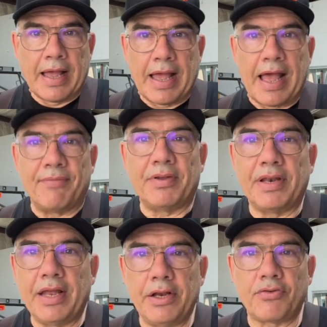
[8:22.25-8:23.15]
have
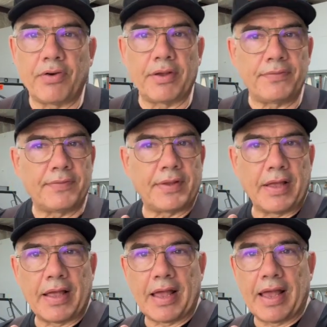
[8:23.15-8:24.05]
an interest
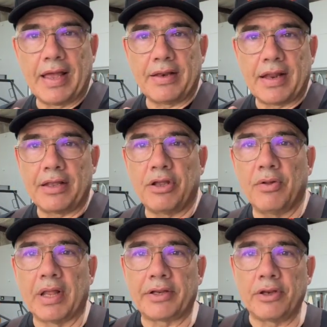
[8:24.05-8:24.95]
and
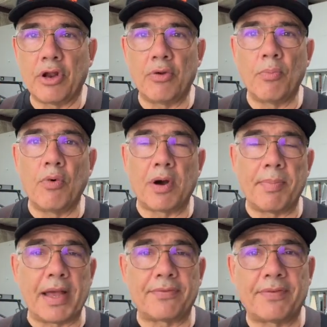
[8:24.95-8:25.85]
you'd like to know more
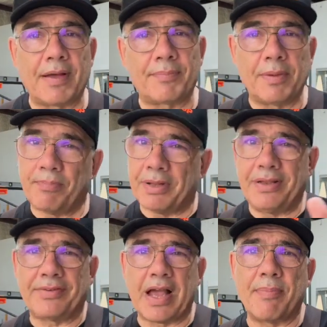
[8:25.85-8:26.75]
about something,
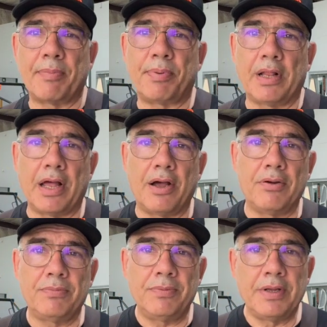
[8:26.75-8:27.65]
please comment
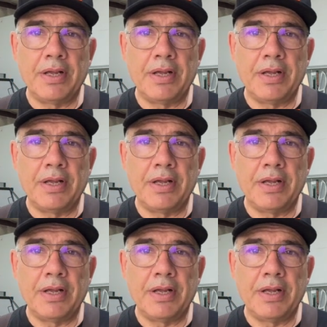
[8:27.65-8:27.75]
below.